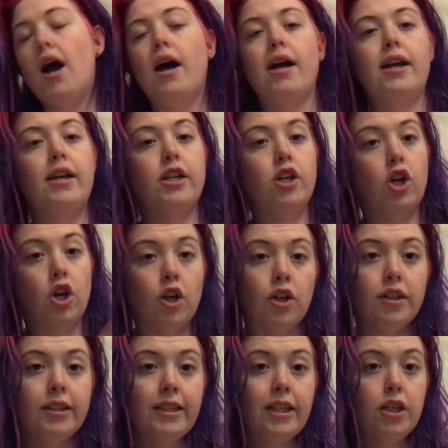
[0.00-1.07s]
I
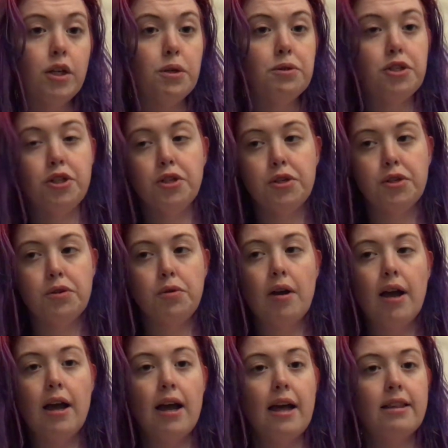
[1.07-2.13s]
currently go to
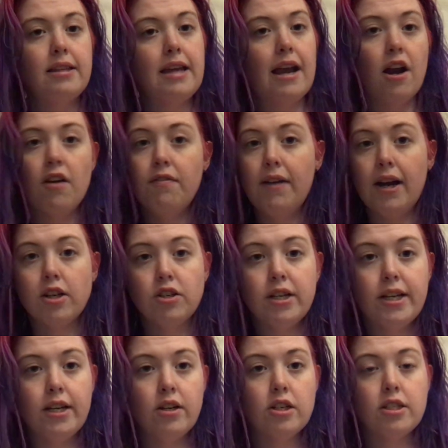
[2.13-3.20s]
the Hair Factory
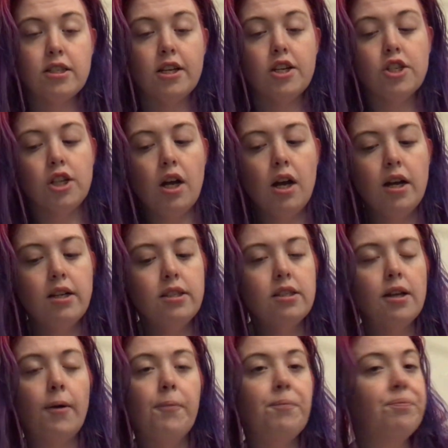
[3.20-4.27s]
here in St.
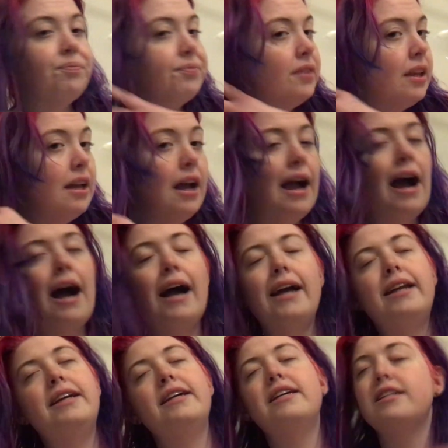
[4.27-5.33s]
John's.
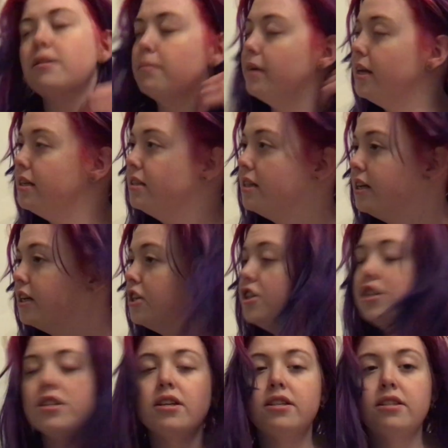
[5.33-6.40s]
Heidi is amazing.
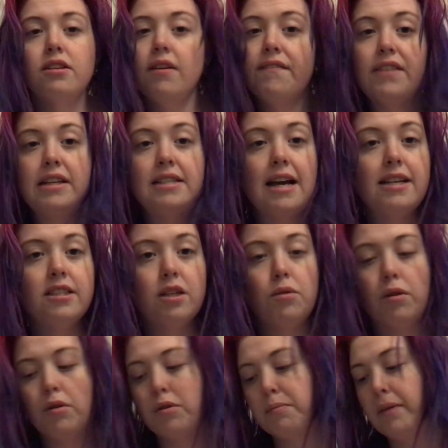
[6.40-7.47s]
She does fantastic
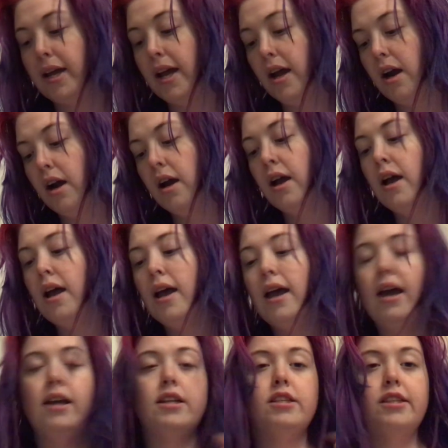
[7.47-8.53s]
work with my hair.
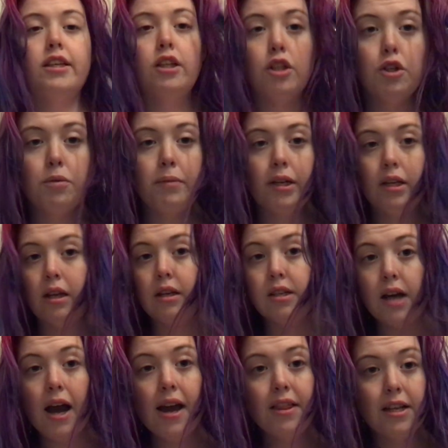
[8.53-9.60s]
And it's the Elumen
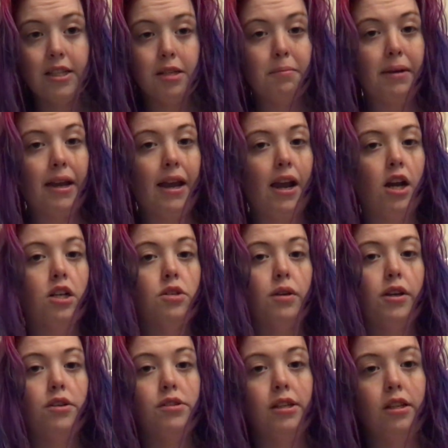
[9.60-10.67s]
dye that's in my hair, so I
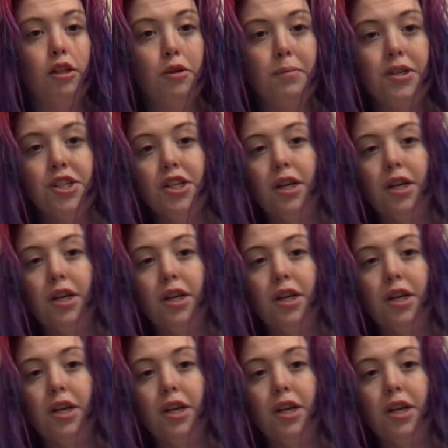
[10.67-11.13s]
use the Elumen